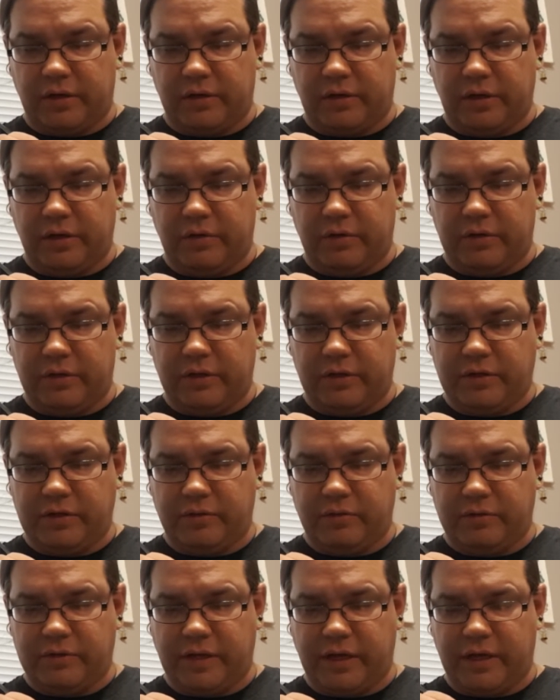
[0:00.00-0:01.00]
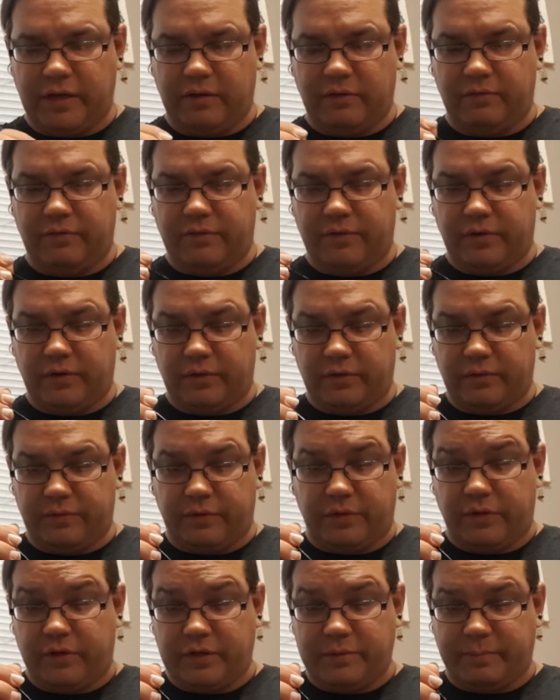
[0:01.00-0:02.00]
unit that you were taking for
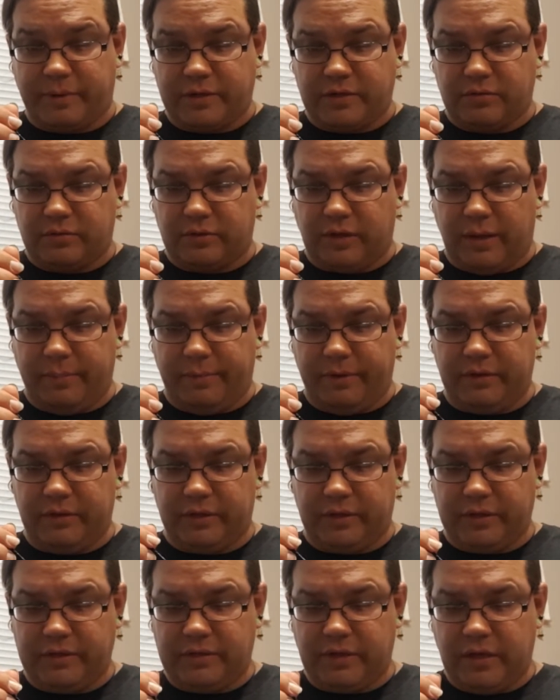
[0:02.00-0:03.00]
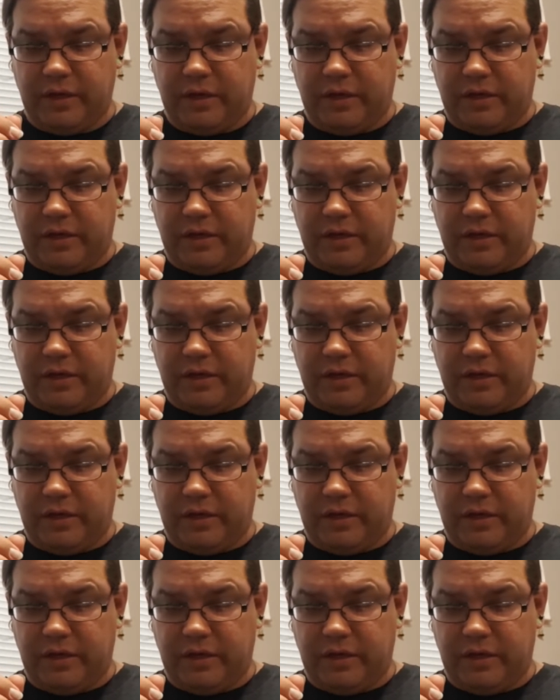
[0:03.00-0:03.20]
their special abilities,